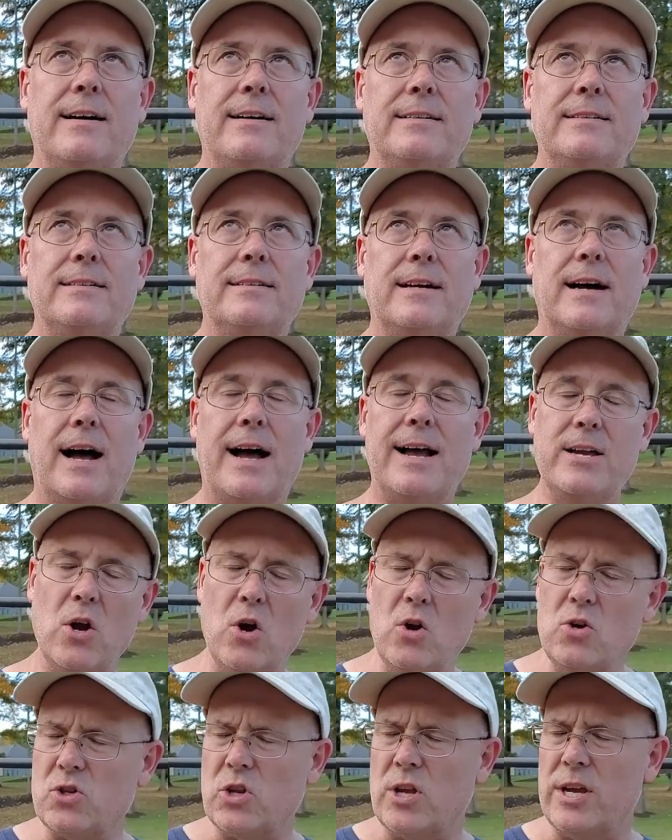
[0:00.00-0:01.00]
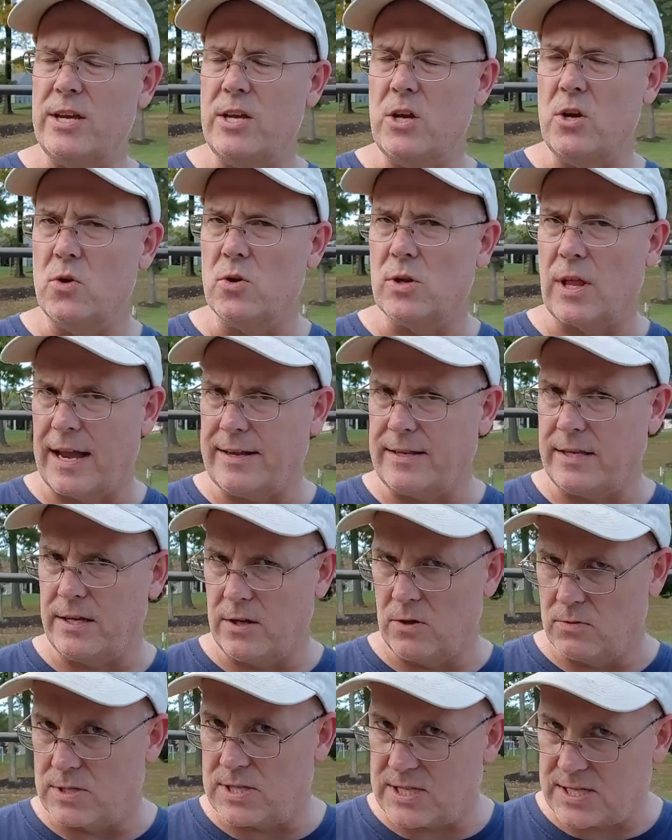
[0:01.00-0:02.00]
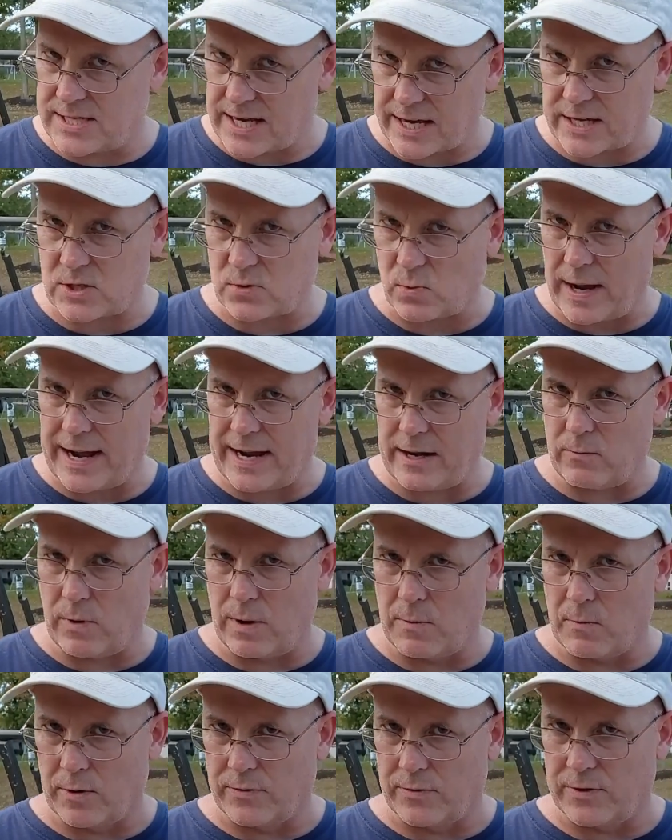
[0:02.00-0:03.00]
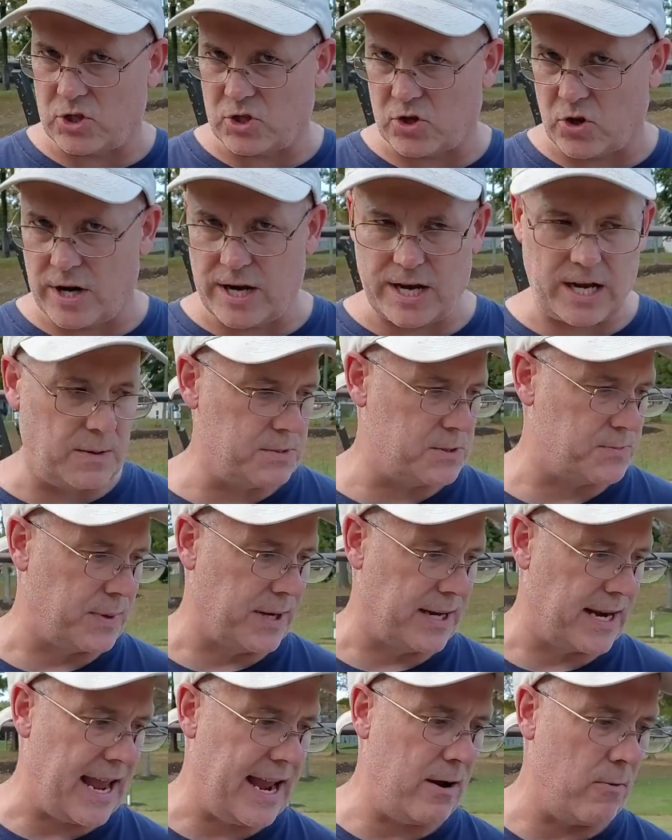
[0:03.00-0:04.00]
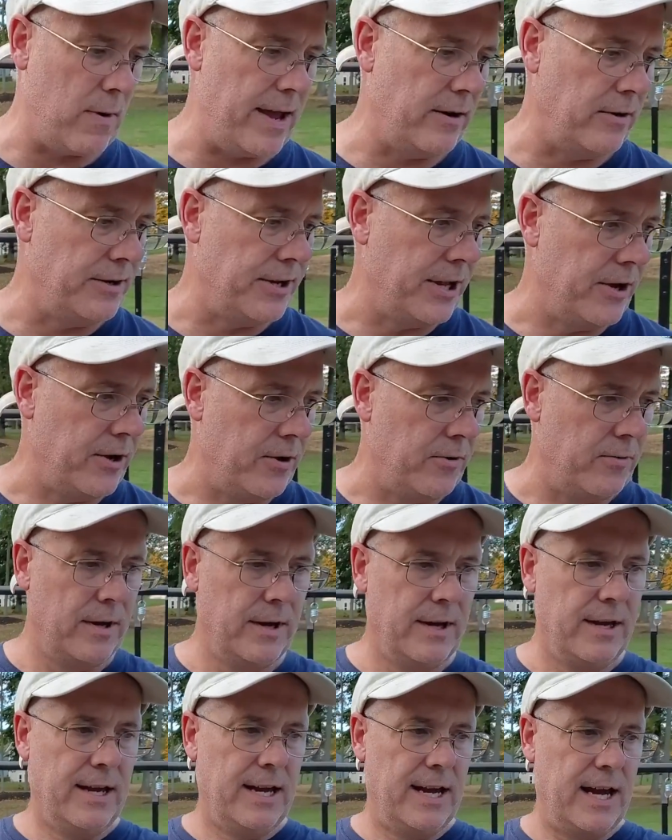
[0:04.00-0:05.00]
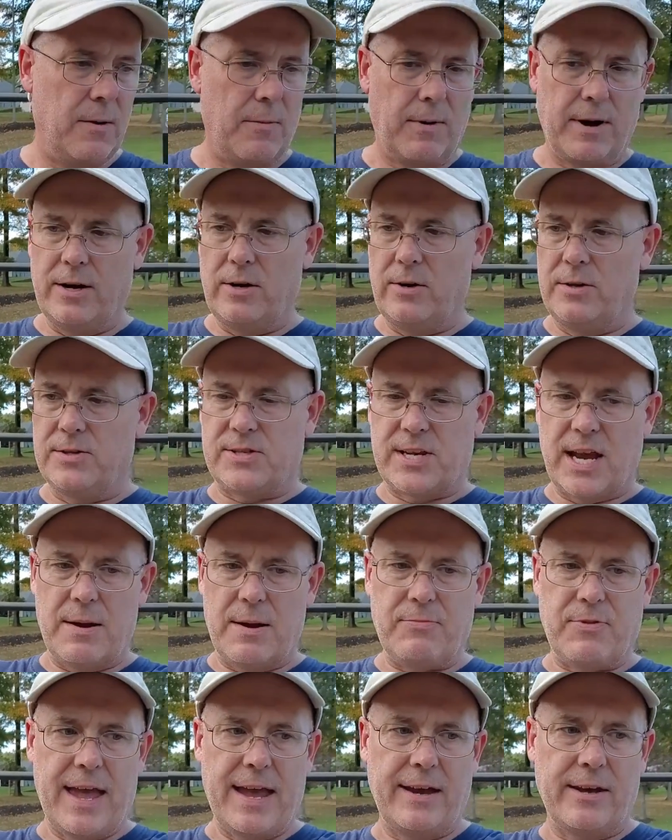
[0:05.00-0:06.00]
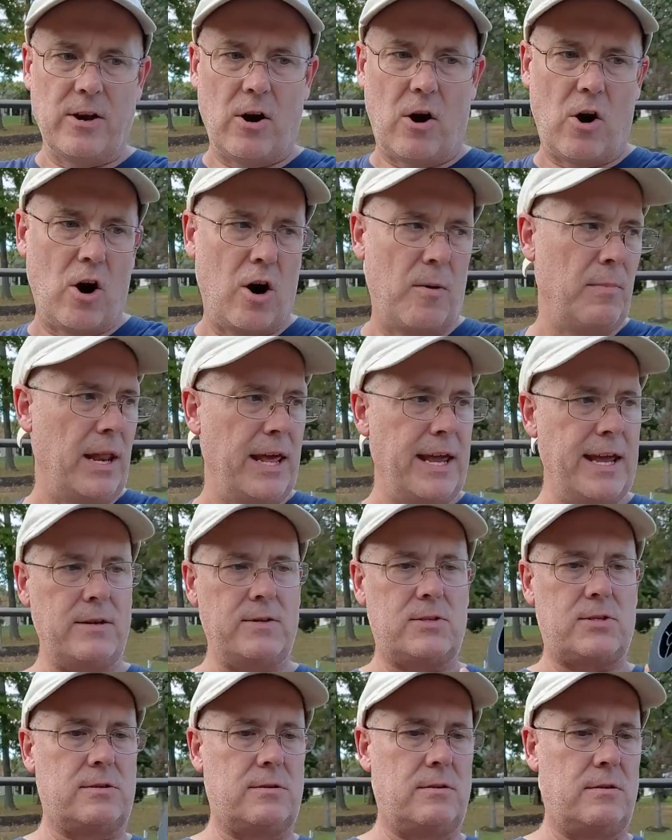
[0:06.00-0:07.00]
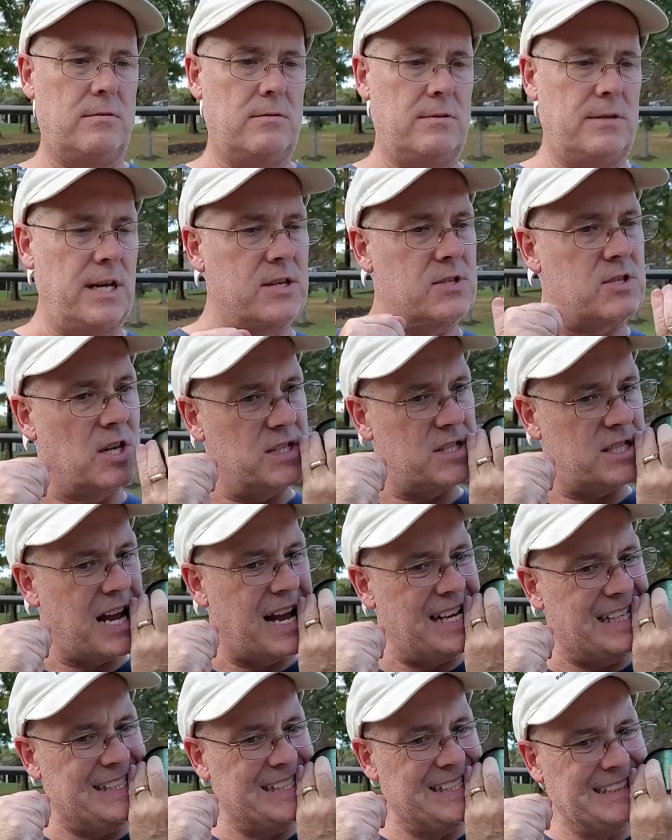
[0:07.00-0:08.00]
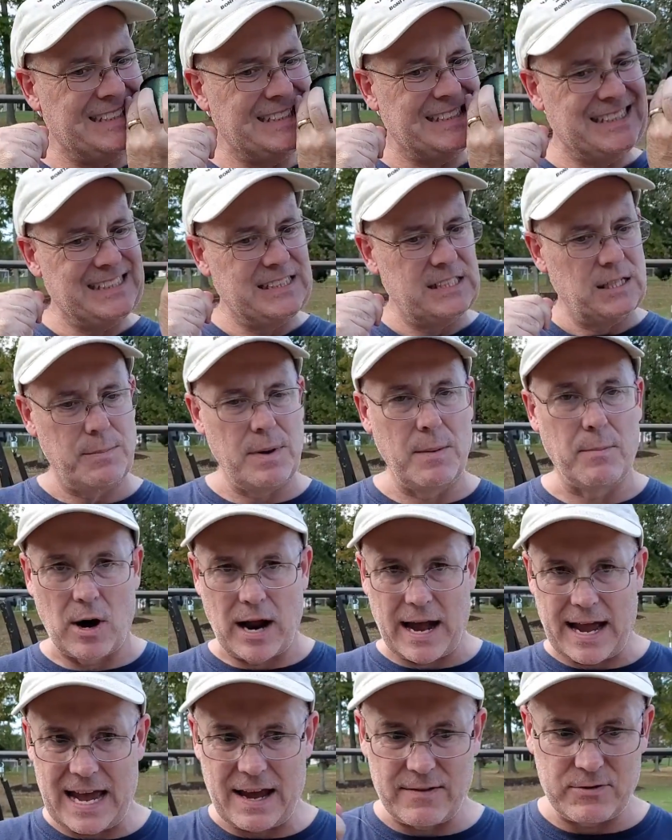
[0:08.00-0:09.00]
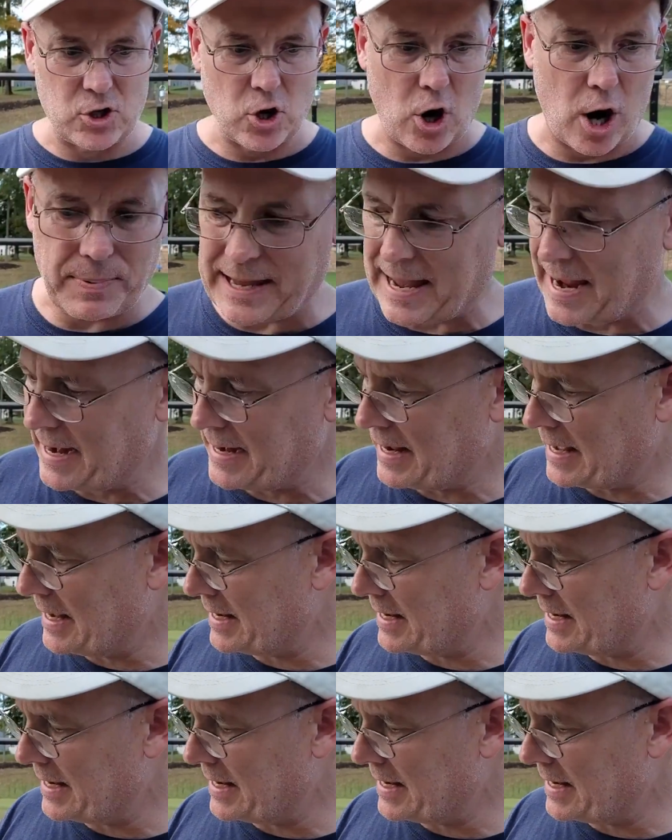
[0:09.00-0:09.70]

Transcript: I usually like to use 6 weight when we're in the streams, but 8 weight will do. And we're going to do the same thing, an arm length distance. Remember, I have sharp canines, so